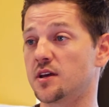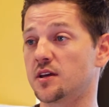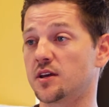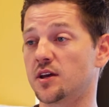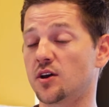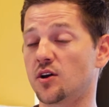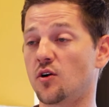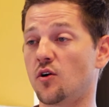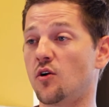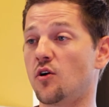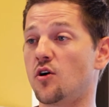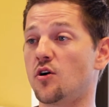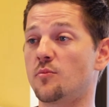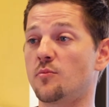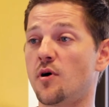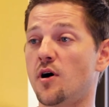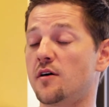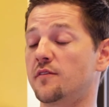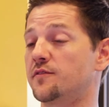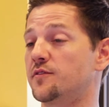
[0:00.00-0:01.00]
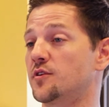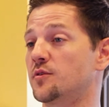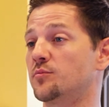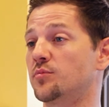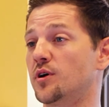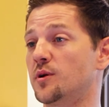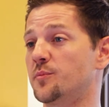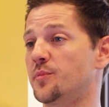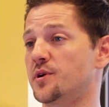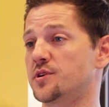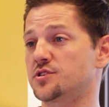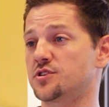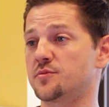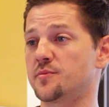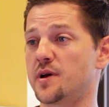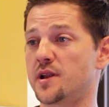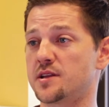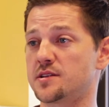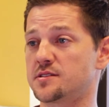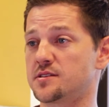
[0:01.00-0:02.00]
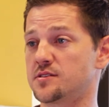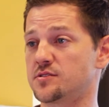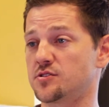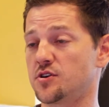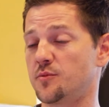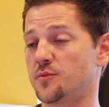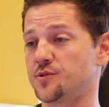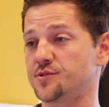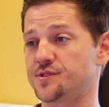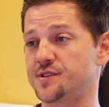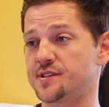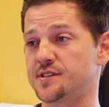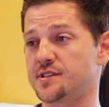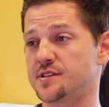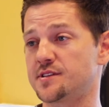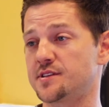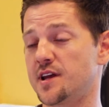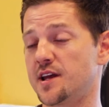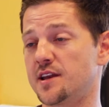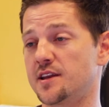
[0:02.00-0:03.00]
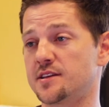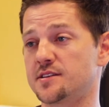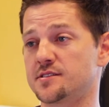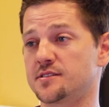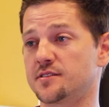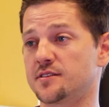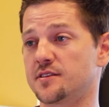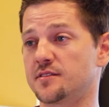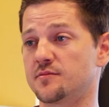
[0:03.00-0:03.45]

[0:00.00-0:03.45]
can go home off their blood pressure medicines almost instantaneously,